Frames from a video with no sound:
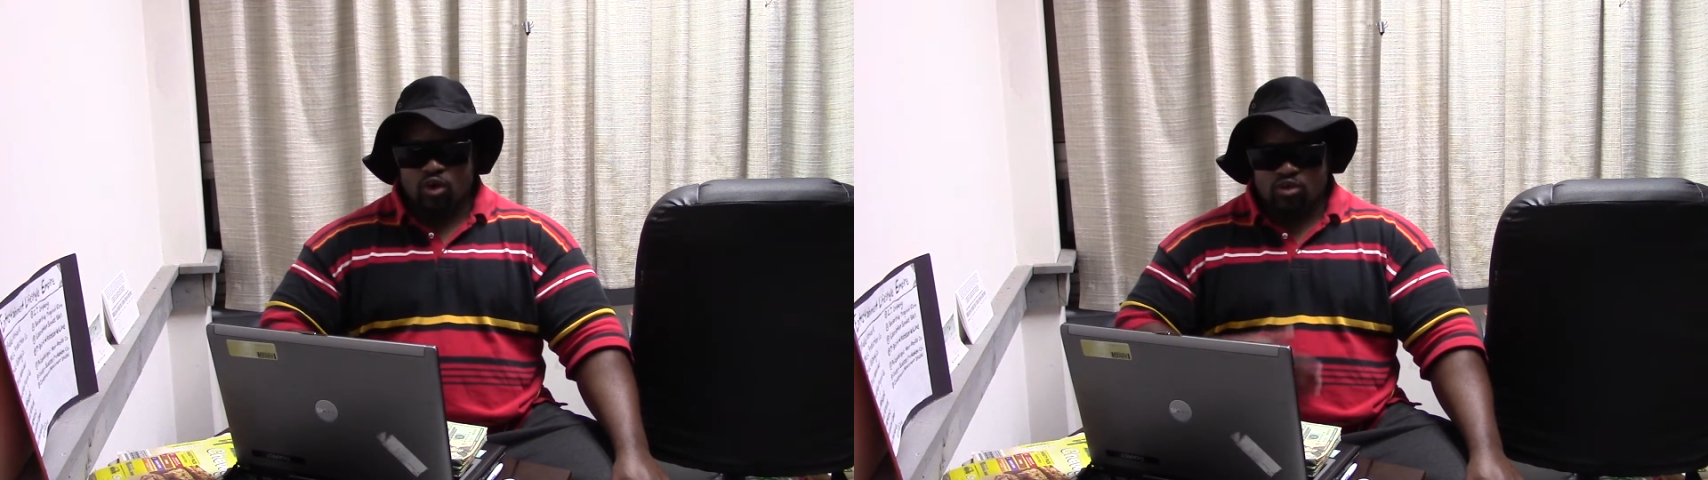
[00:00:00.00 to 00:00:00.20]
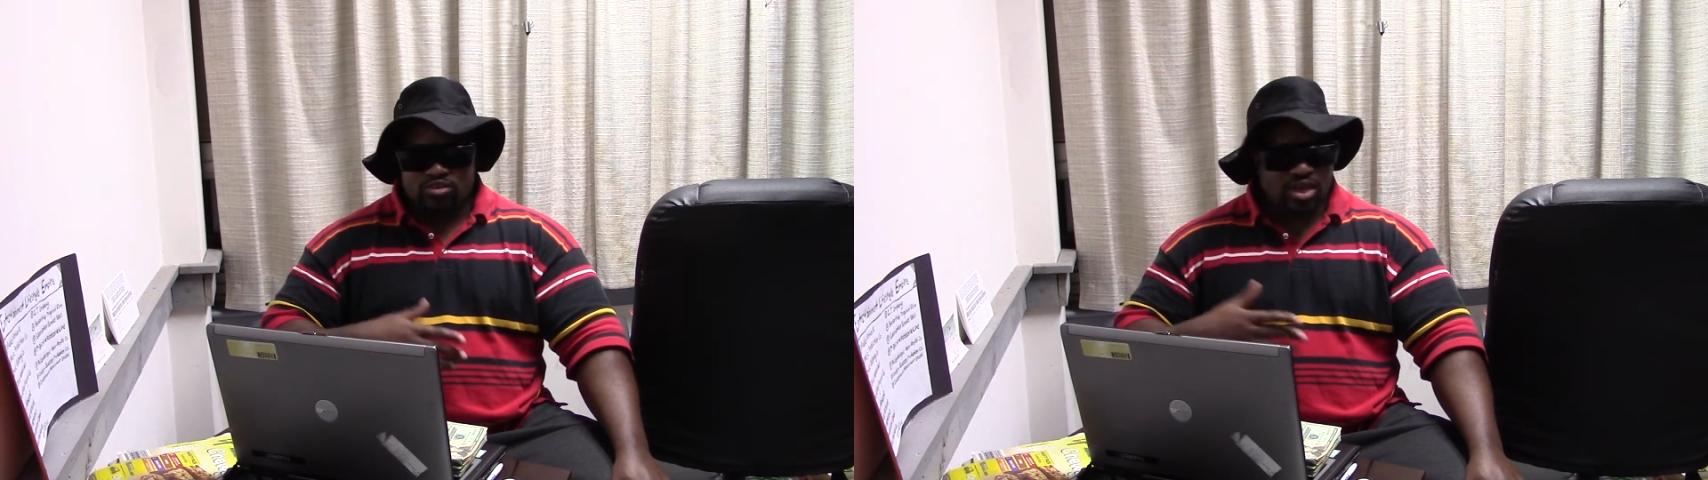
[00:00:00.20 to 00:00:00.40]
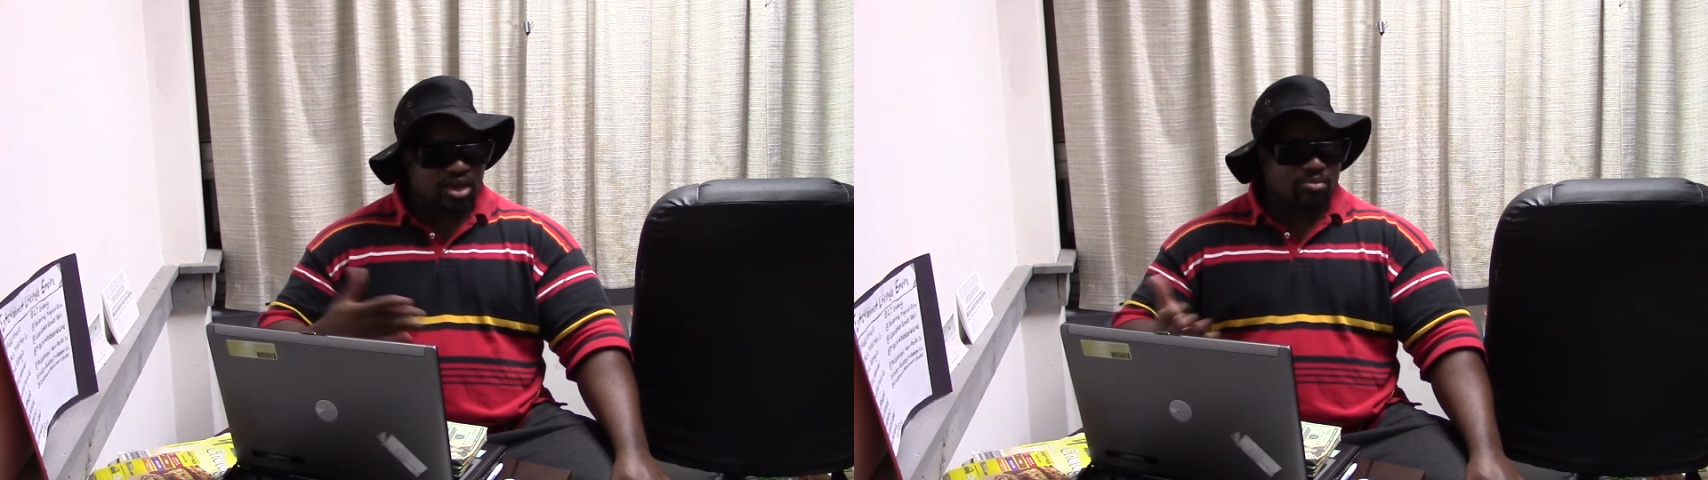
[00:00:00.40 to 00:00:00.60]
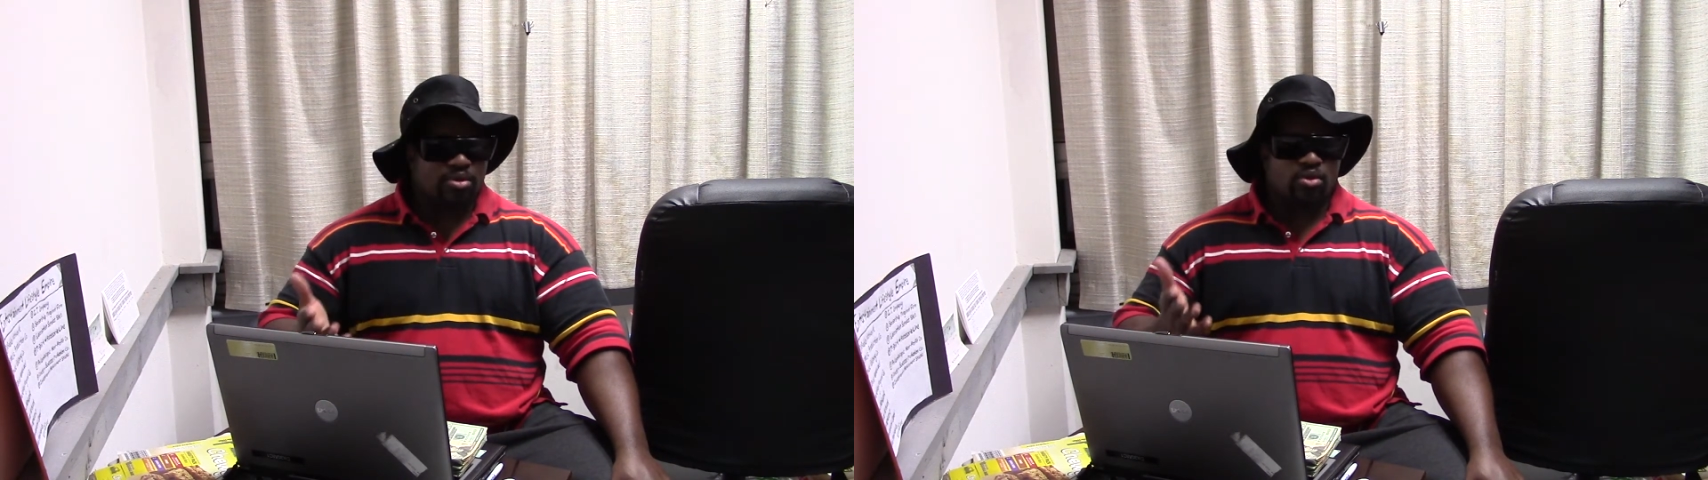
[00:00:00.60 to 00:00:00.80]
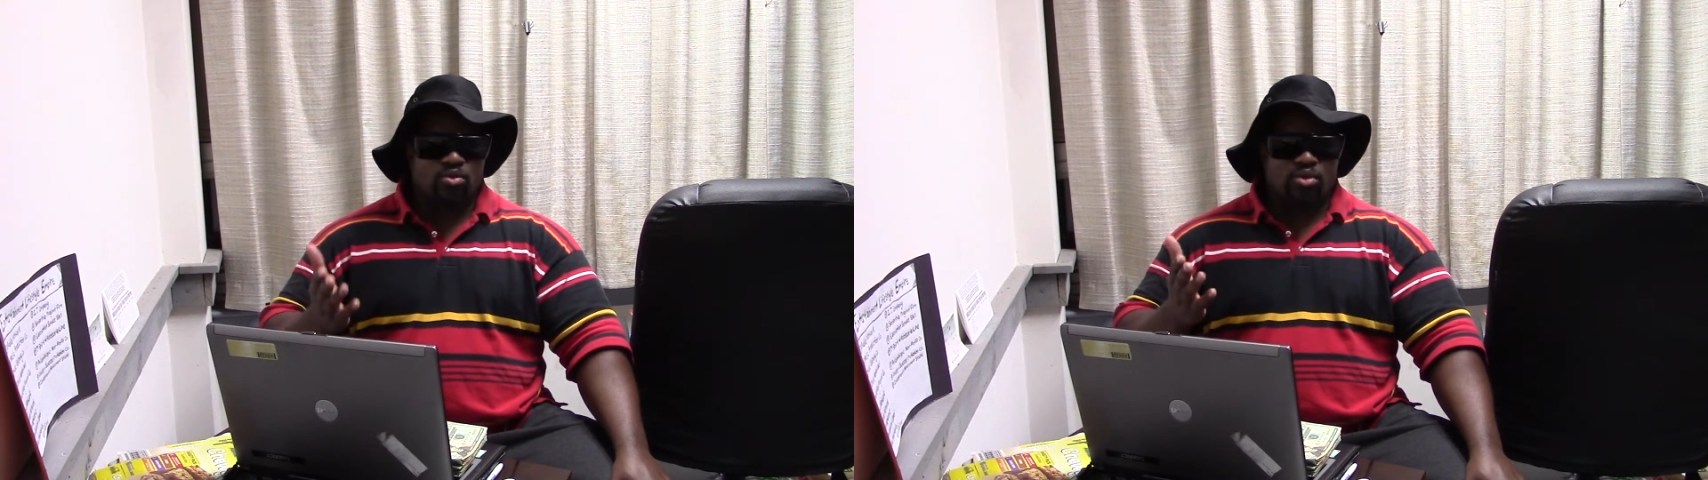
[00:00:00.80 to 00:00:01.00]
all time,
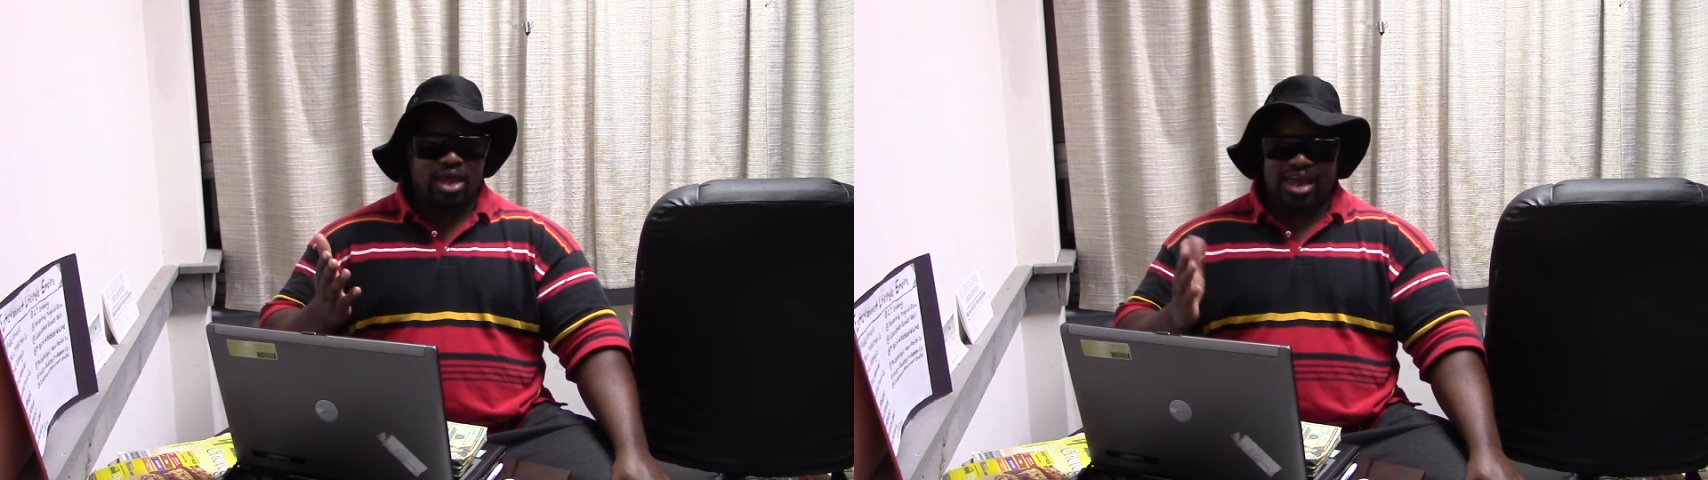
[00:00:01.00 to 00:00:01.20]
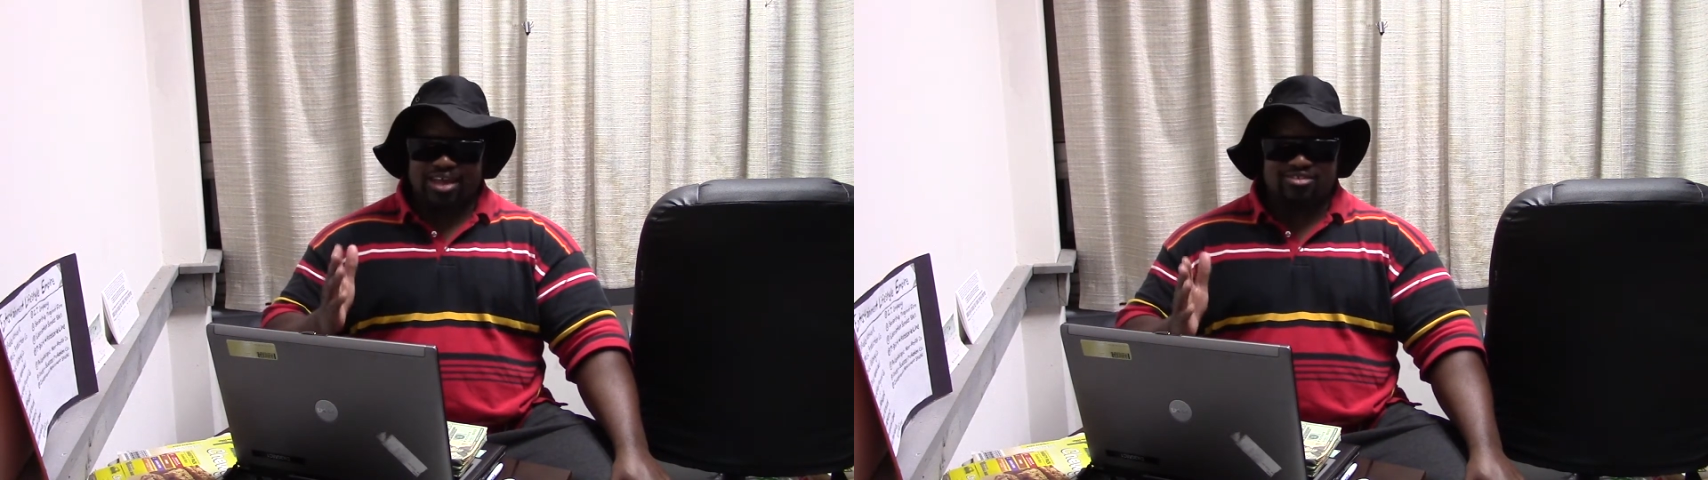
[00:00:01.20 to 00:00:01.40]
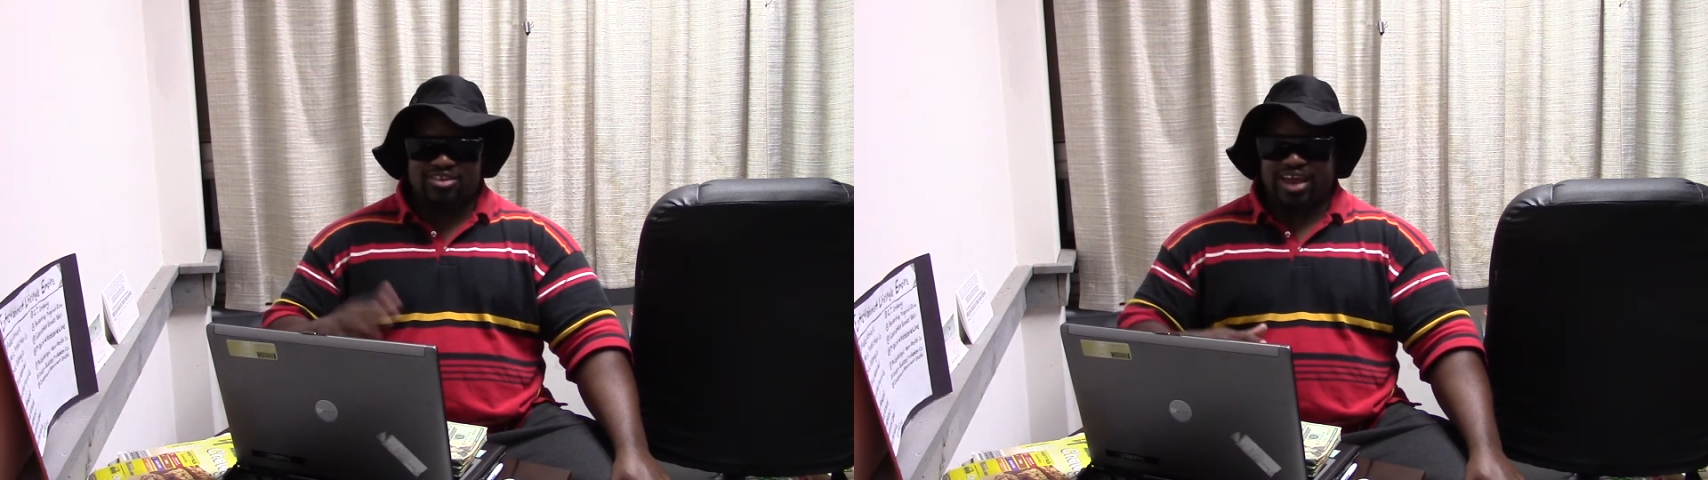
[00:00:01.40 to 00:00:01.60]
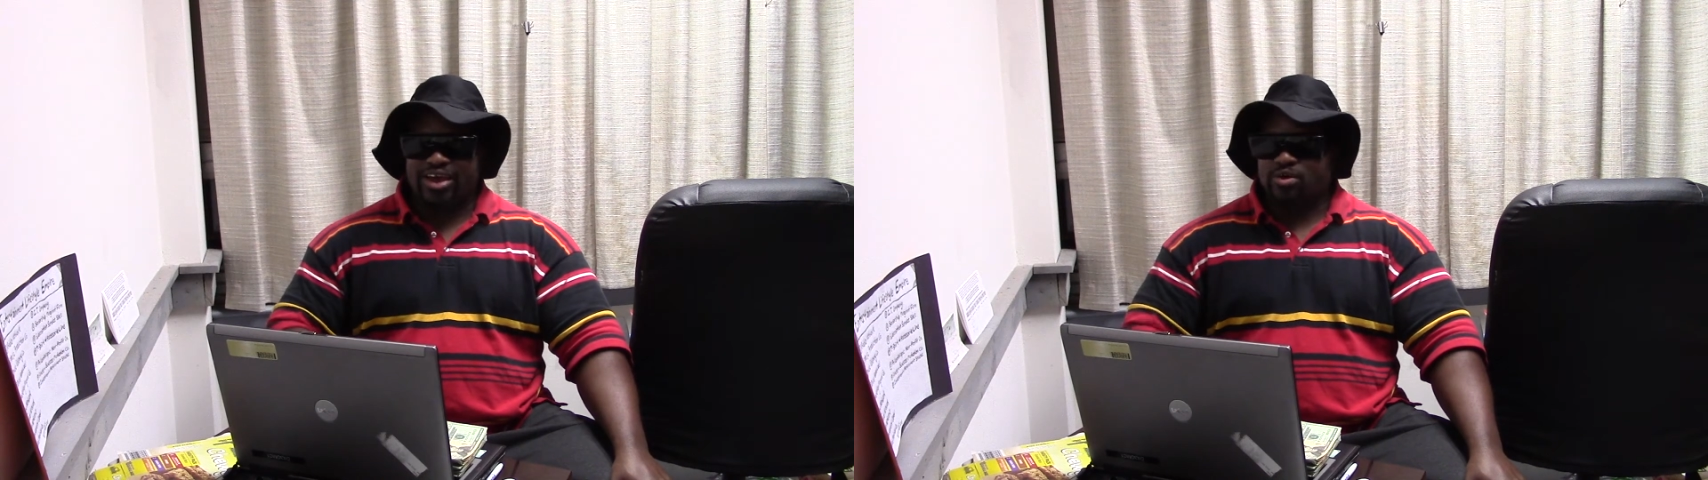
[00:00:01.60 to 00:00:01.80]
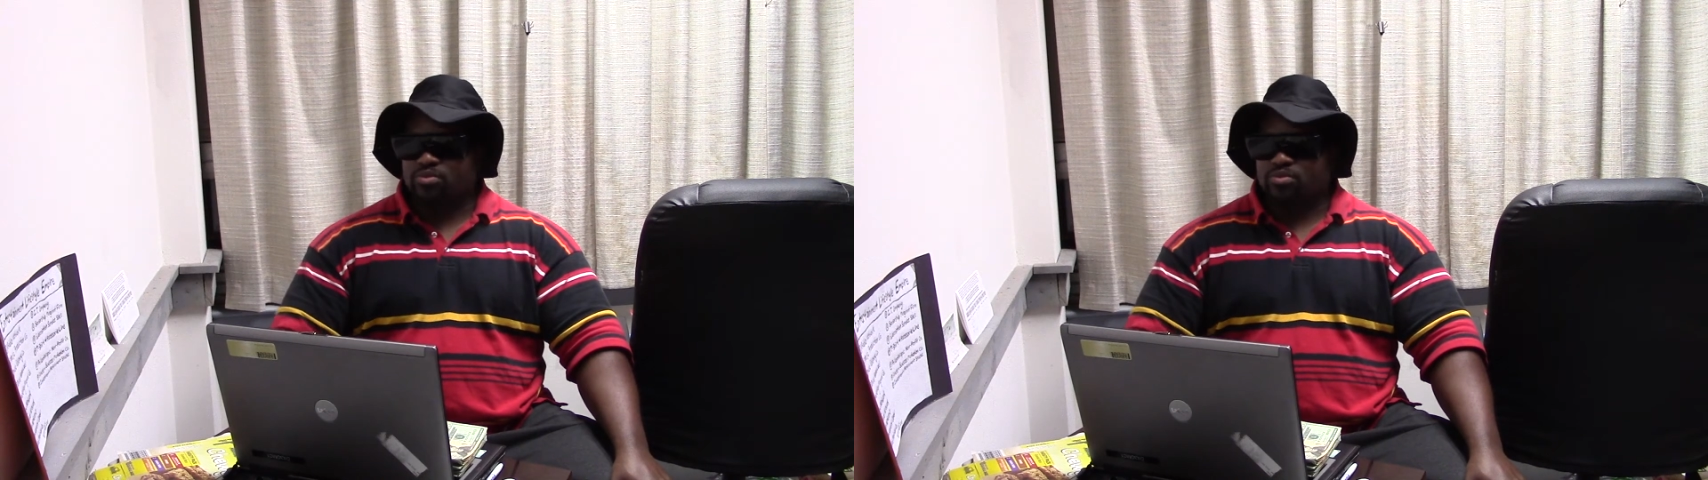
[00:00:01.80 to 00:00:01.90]
hands down.